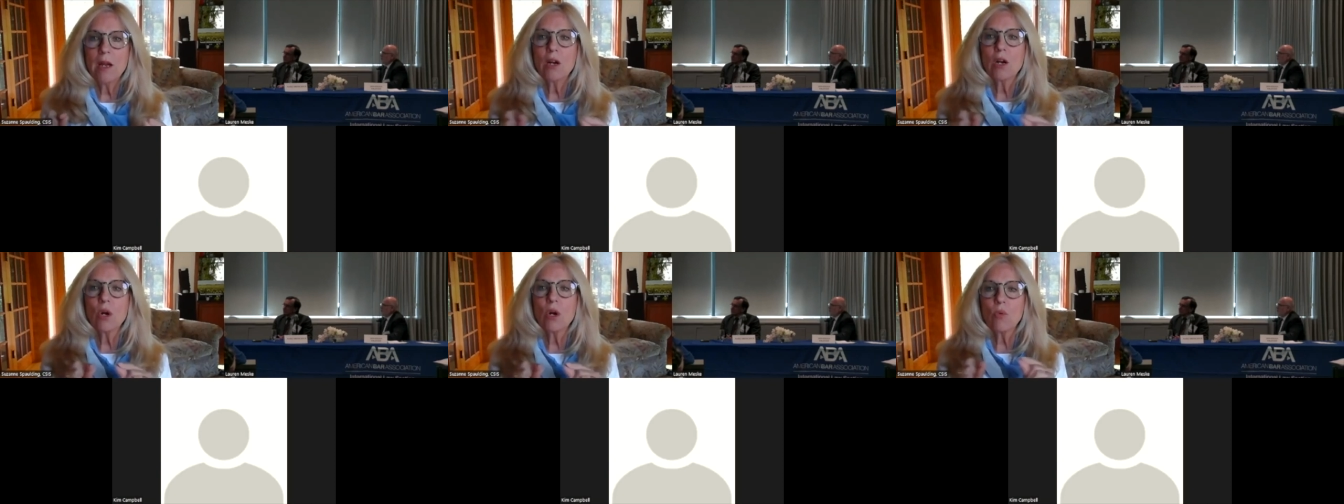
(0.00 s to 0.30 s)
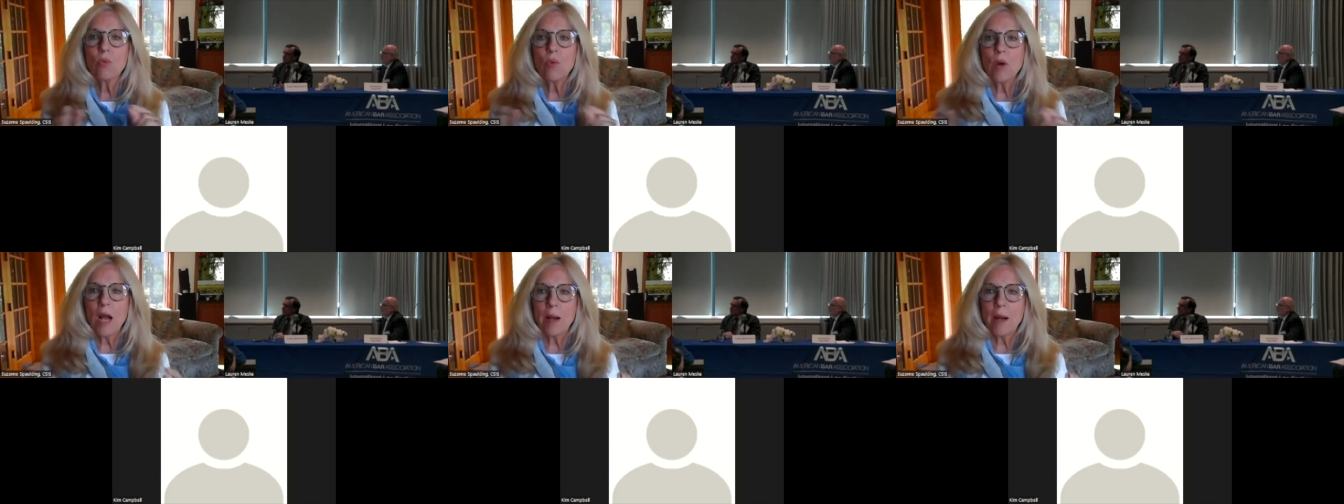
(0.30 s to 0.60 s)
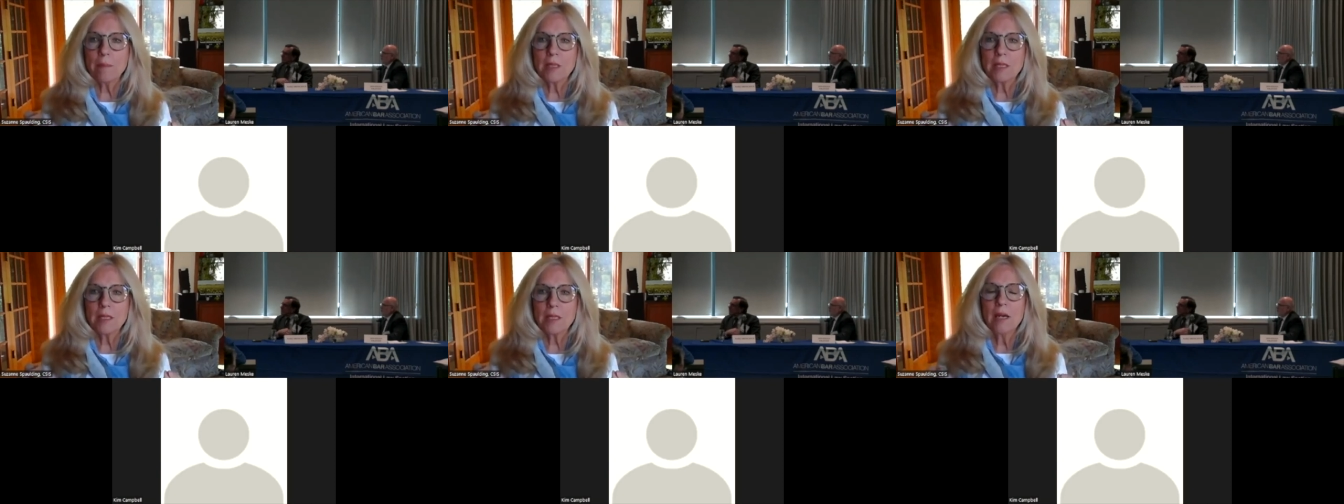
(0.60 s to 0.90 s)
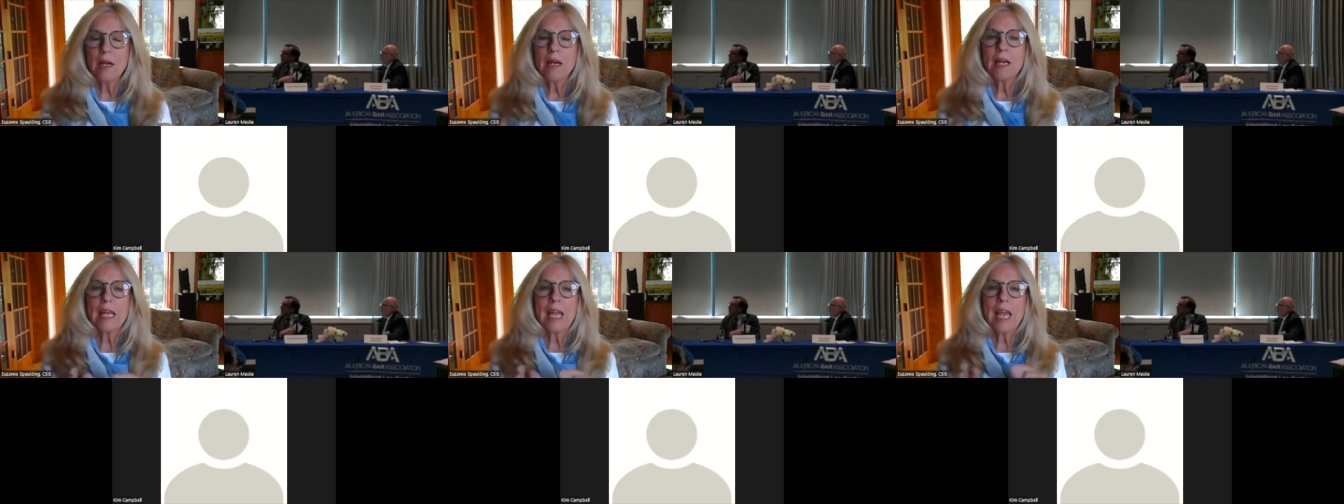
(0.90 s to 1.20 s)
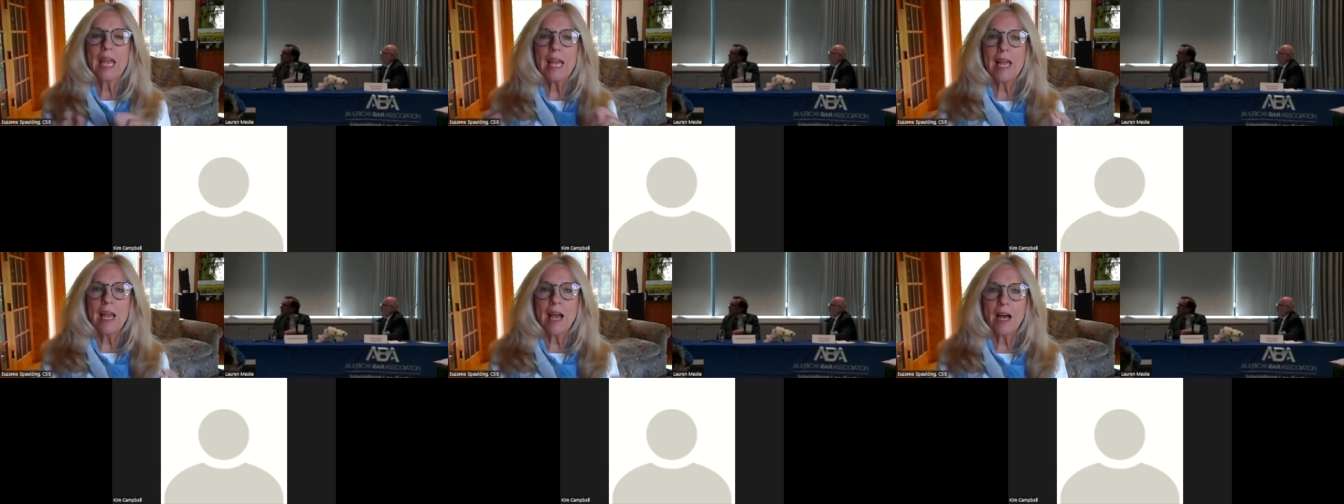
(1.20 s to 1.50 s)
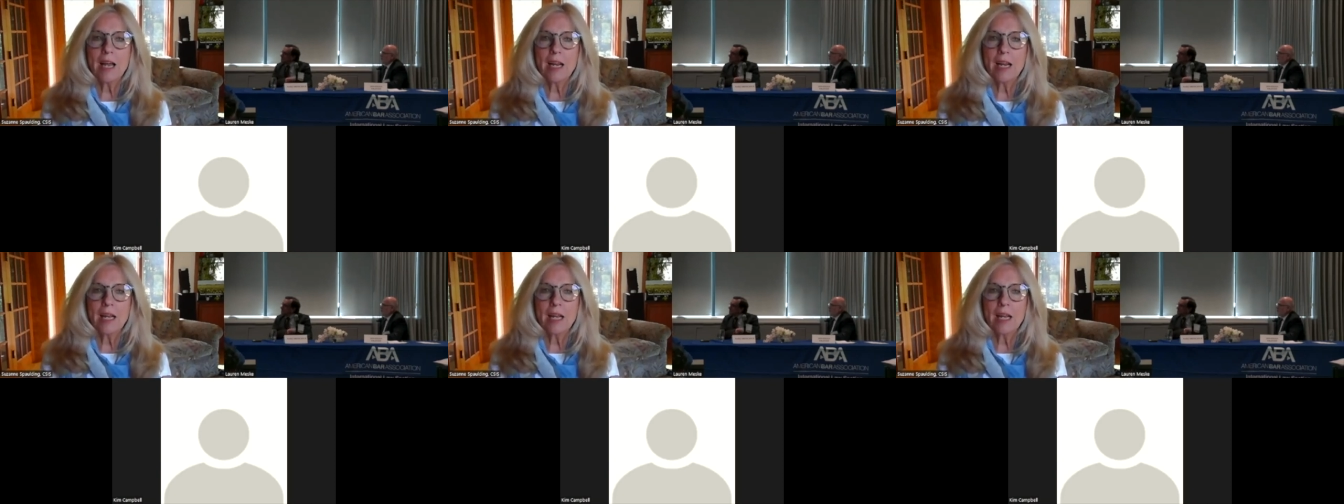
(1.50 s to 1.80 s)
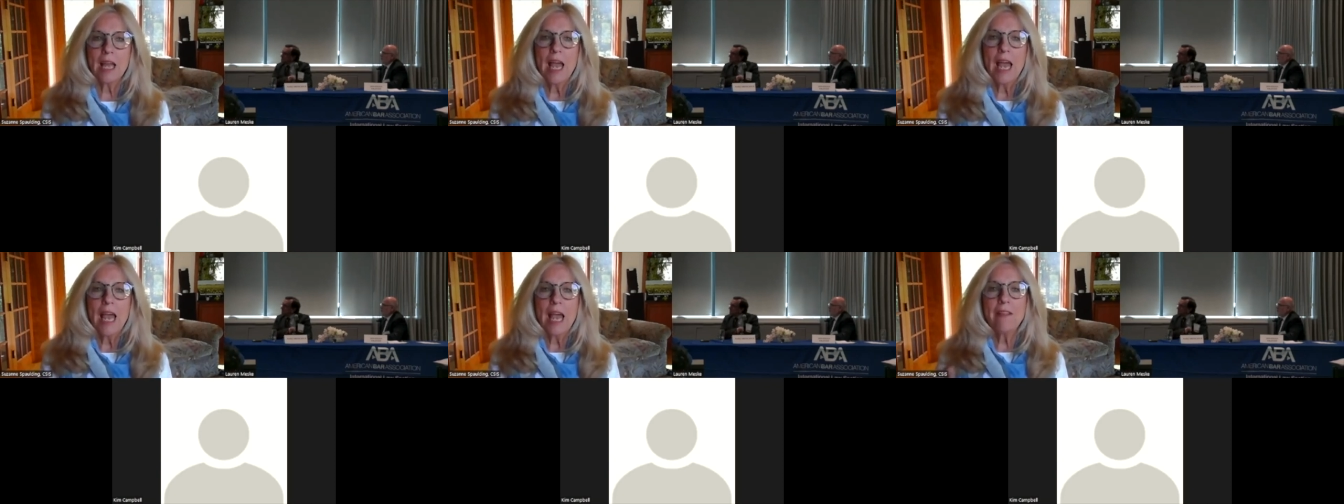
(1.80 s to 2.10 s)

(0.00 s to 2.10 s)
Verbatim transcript: corrupt, chaotic,